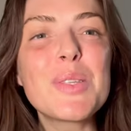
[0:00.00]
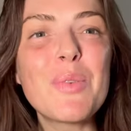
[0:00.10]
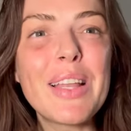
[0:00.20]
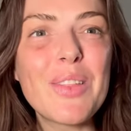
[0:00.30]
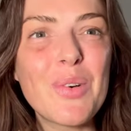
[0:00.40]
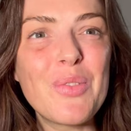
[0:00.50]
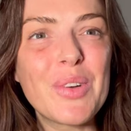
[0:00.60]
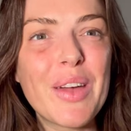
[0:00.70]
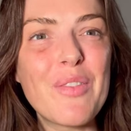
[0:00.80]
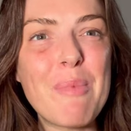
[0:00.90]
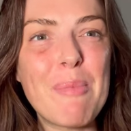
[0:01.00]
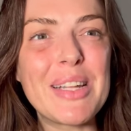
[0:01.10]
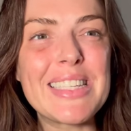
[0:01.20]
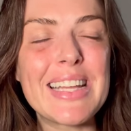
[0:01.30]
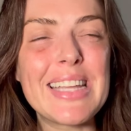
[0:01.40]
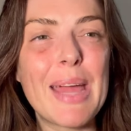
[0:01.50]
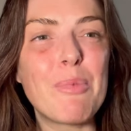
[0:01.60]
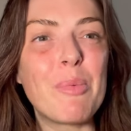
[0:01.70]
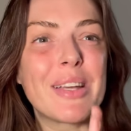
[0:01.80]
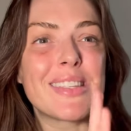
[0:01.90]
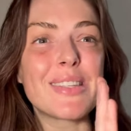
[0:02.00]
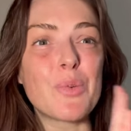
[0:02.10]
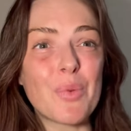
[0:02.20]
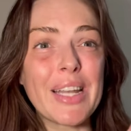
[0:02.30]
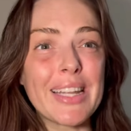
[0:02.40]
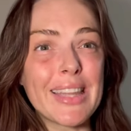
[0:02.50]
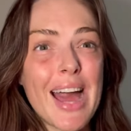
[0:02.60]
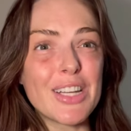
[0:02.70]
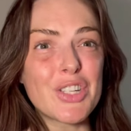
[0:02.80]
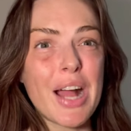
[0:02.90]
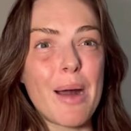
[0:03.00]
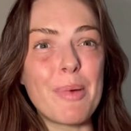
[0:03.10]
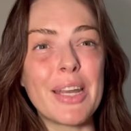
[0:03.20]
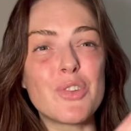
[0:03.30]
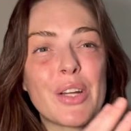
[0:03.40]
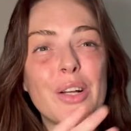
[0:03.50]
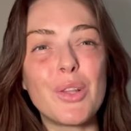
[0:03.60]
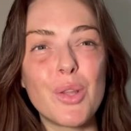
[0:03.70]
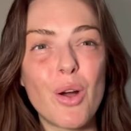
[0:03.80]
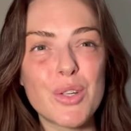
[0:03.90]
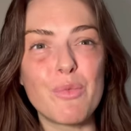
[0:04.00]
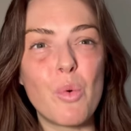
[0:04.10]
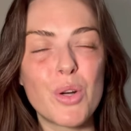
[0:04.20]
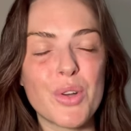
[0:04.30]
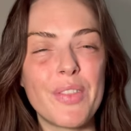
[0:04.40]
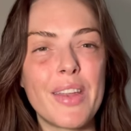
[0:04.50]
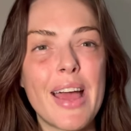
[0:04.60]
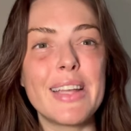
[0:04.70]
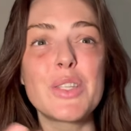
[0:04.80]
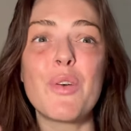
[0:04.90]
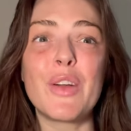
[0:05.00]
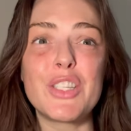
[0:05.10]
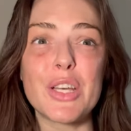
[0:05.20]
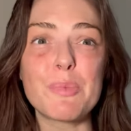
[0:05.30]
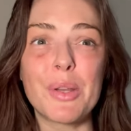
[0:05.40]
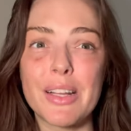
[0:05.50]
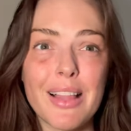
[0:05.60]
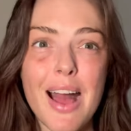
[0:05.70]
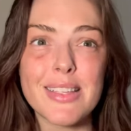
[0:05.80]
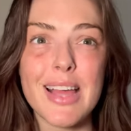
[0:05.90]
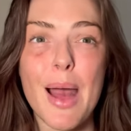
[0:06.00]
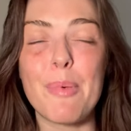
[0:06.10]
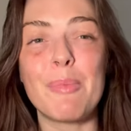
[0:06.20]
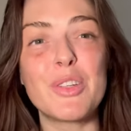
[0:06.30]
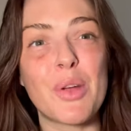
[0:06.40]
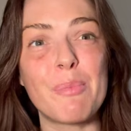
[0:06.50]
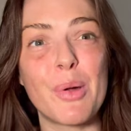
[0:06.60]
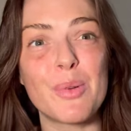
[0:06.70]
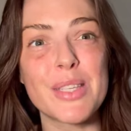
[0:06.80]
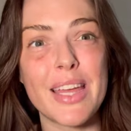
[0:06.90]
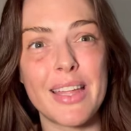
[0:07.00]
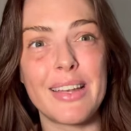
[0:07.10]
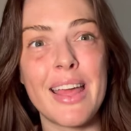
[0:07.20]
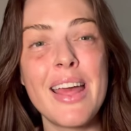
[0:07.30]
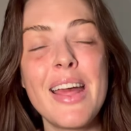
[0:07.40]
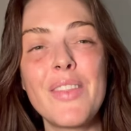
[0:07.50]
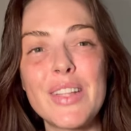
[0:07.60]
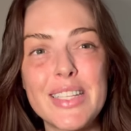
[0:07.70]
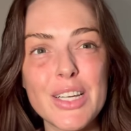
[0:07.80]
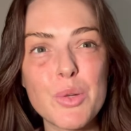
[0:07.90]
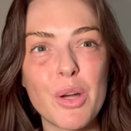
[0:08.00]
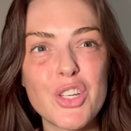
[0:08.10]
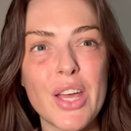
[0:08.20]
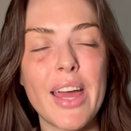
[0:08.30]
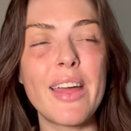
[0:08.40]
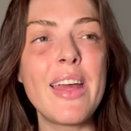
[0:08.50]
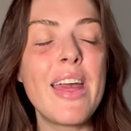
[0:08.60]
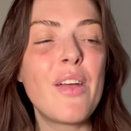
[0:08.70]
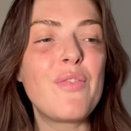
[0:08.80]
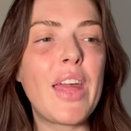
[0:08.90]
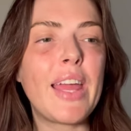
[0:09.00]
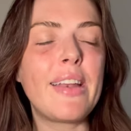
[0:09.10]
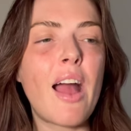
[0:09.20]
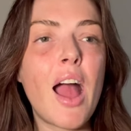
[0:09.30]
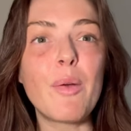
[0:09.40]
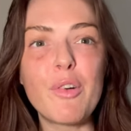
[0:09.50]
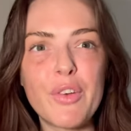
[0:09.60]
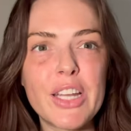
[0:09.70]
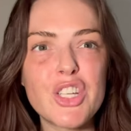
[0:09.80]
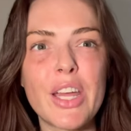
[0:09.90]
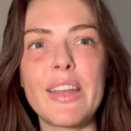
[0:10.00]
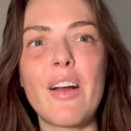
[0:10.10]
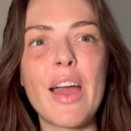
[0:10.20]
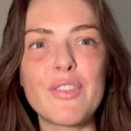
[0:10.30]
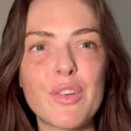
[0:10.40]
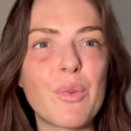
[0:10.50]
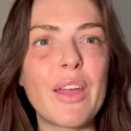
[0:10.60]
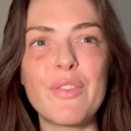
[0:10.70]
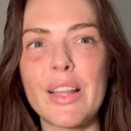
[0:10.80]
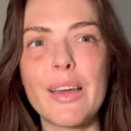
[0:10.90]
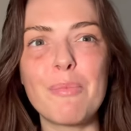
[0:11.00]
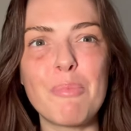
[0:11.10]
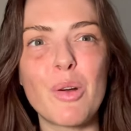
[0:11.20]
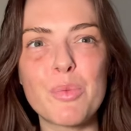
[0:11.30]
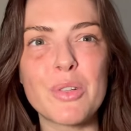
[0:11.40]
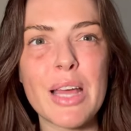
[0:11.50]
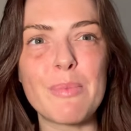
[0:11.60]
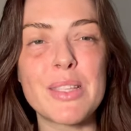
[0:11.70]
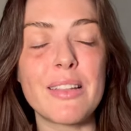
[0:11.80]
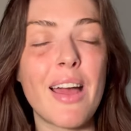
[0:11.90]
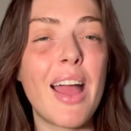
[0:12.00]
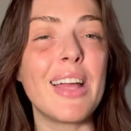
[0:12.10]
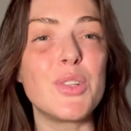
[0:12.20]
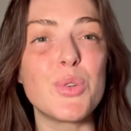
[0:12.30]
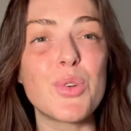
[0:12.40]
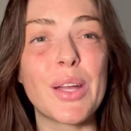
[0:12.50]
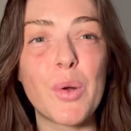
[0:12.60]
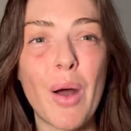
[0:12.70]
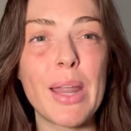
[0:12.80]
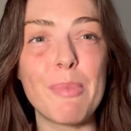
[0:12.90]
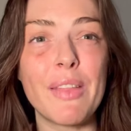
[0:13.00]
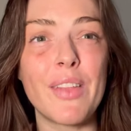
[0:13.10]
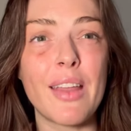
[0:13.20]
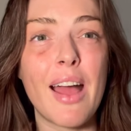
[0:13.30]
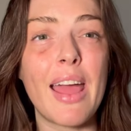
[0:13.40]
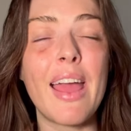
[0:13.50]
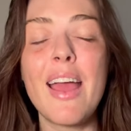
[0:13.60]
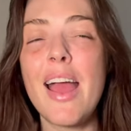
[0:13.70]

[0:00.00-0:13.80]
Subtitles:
is a really thoughtful gift for my bedside table because it's a really large cup and I drink a lot of water in the night. So if I just put a glass cup and my drink bottles in the dishwasher, then I will finish it and I'll have to refill it multiple times in the night. I do drink quite a bit in the night.